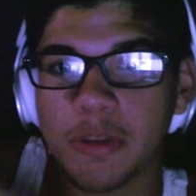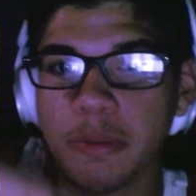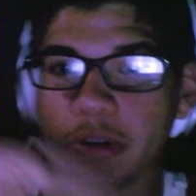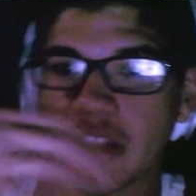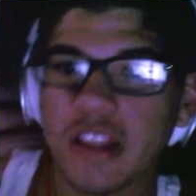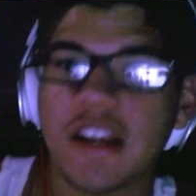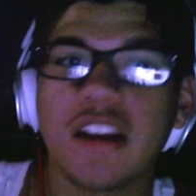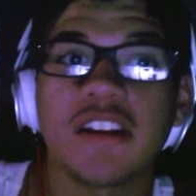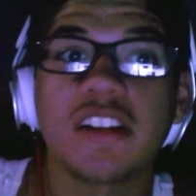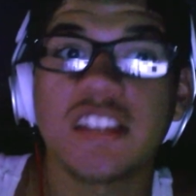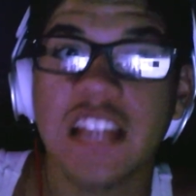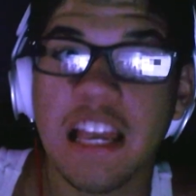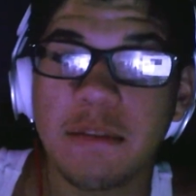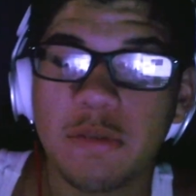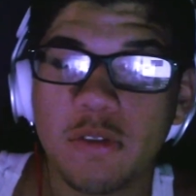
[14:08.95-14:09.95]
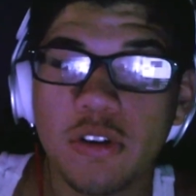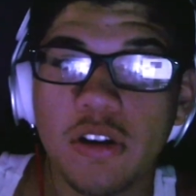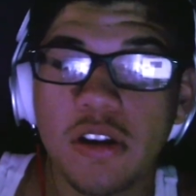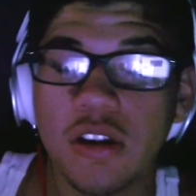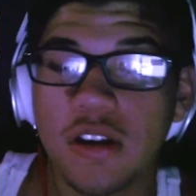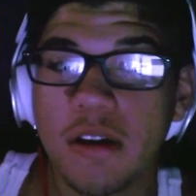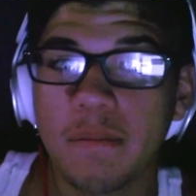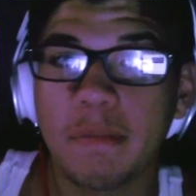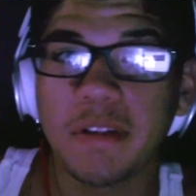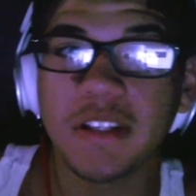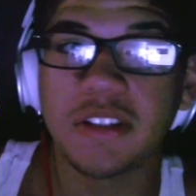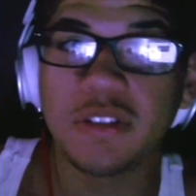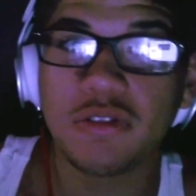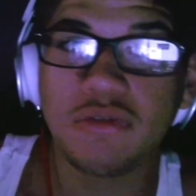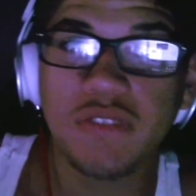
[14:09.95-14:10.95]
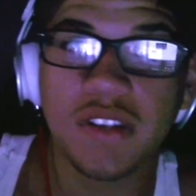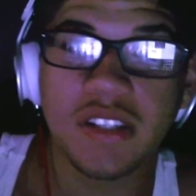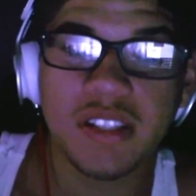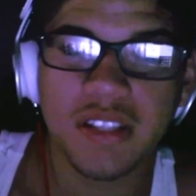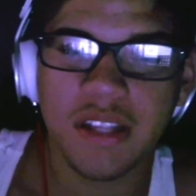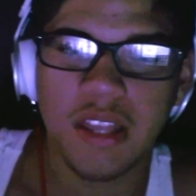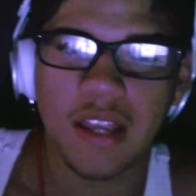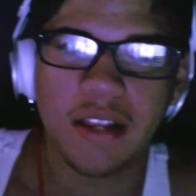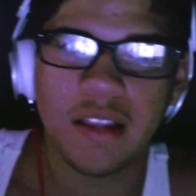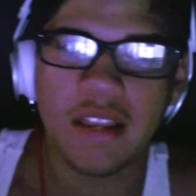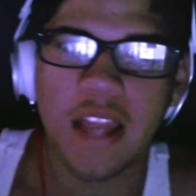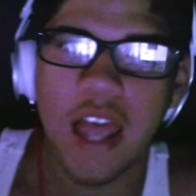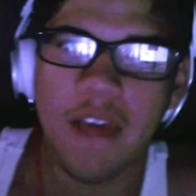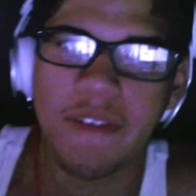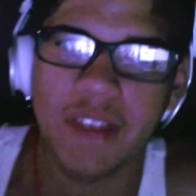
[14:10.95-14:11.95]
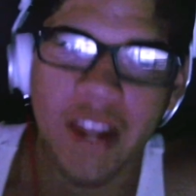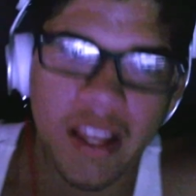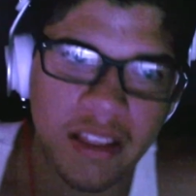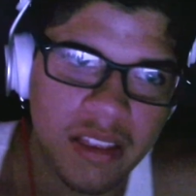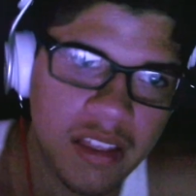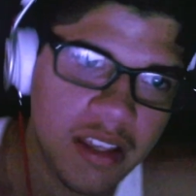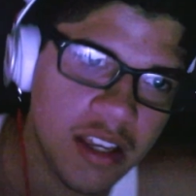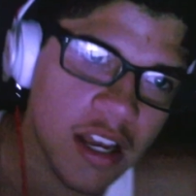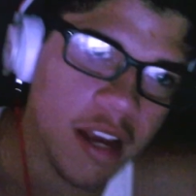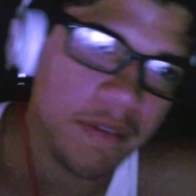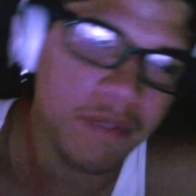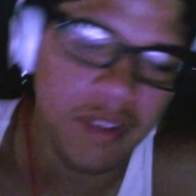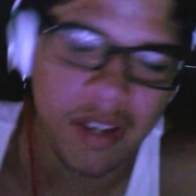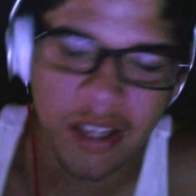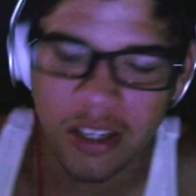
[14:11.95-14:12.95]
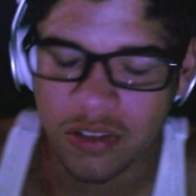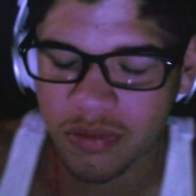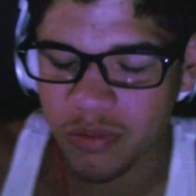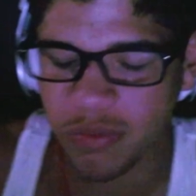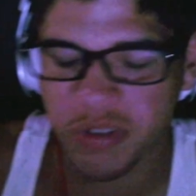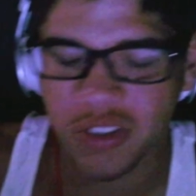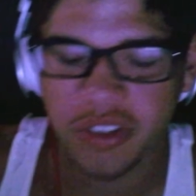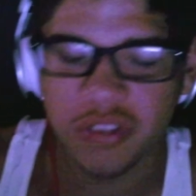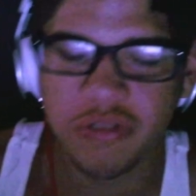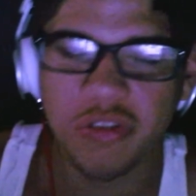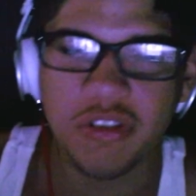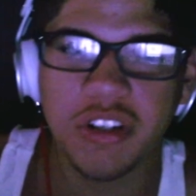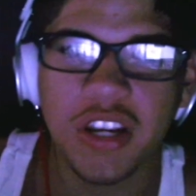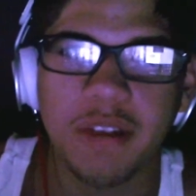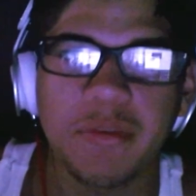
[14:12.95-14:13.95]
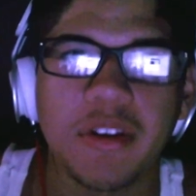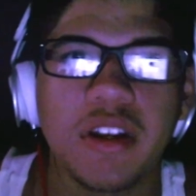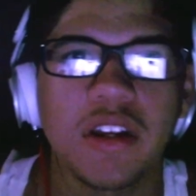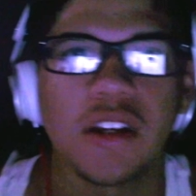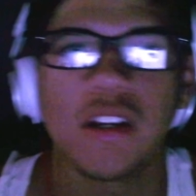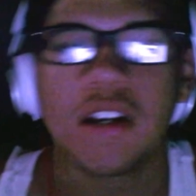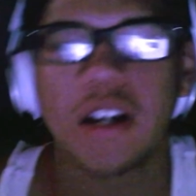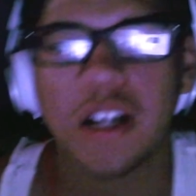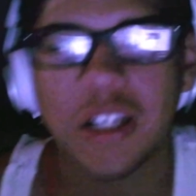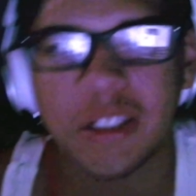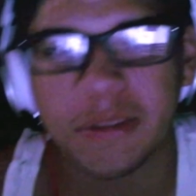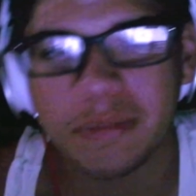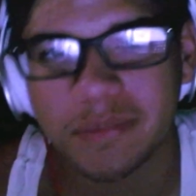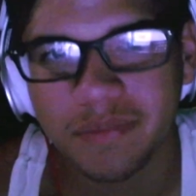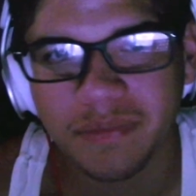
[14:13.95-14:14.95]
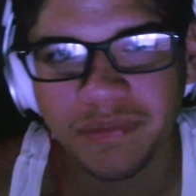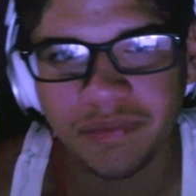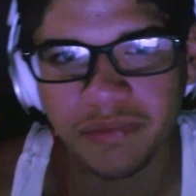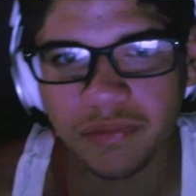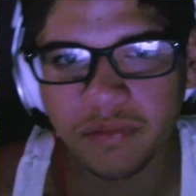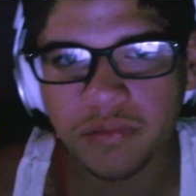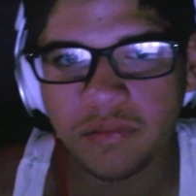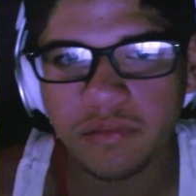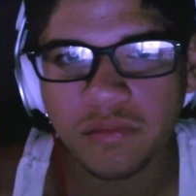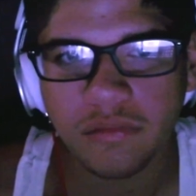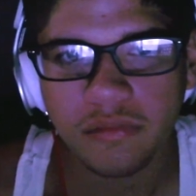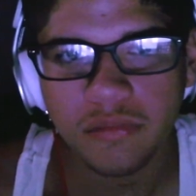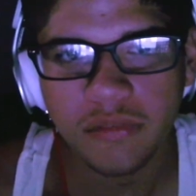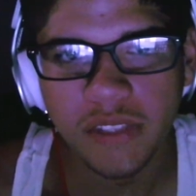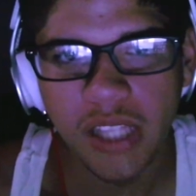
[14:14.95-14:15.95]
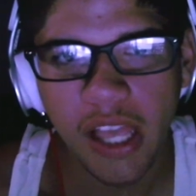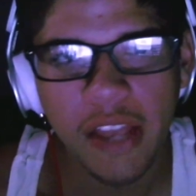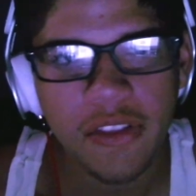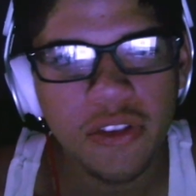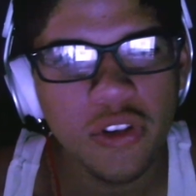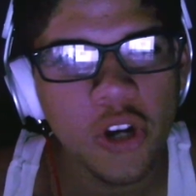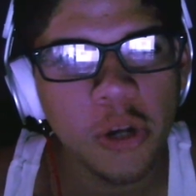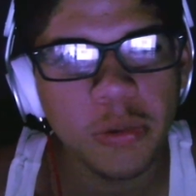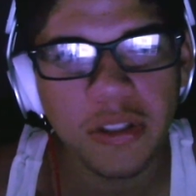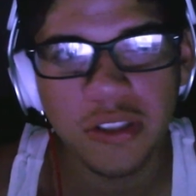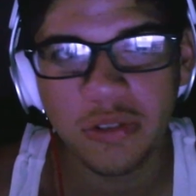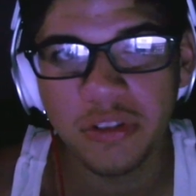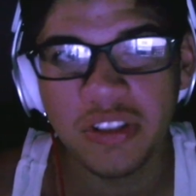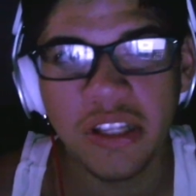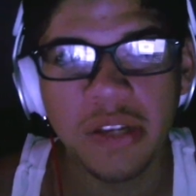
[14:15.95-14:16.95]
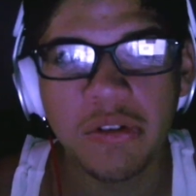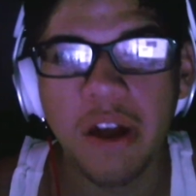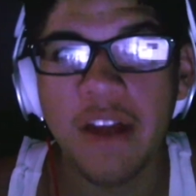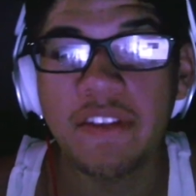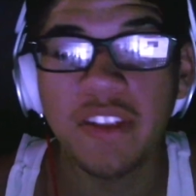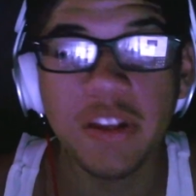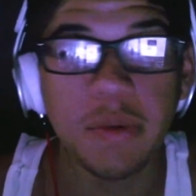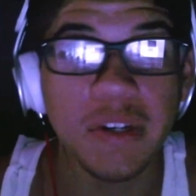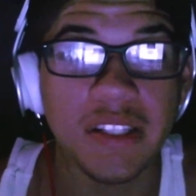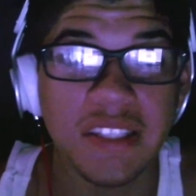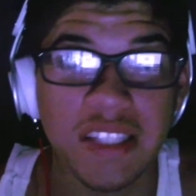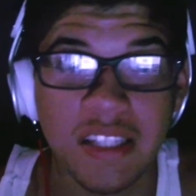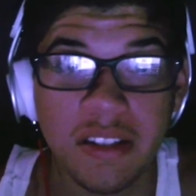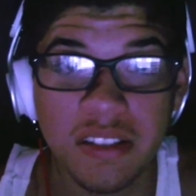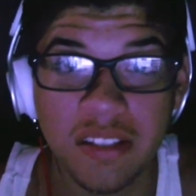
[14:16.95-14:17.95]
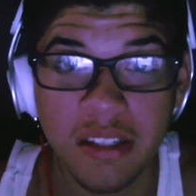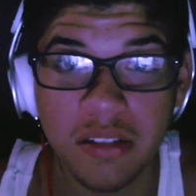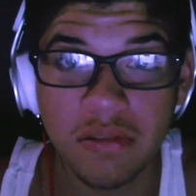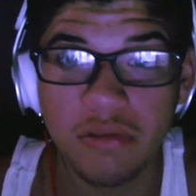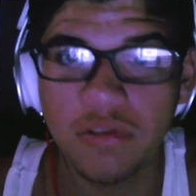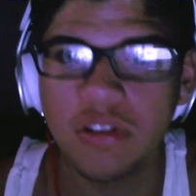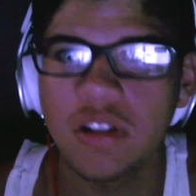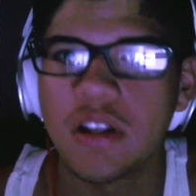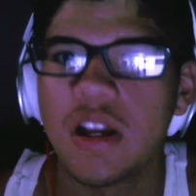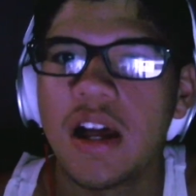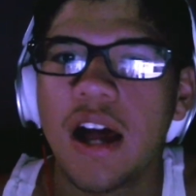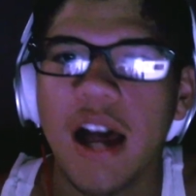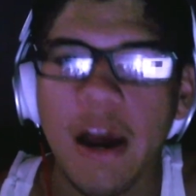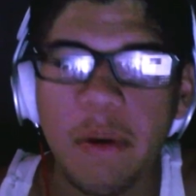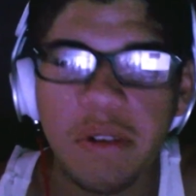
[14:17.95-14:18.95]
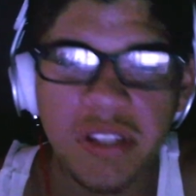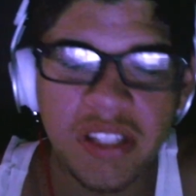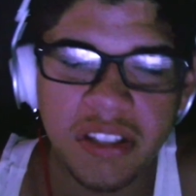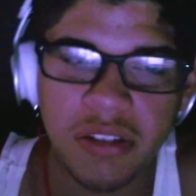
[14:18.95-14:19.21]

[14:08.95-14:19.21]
You know, they, they put a lot on the table, but they do risk like not having anything up for the next one, which is a true shame. Um, I do hope they do a sequel. I really want to see a sequel.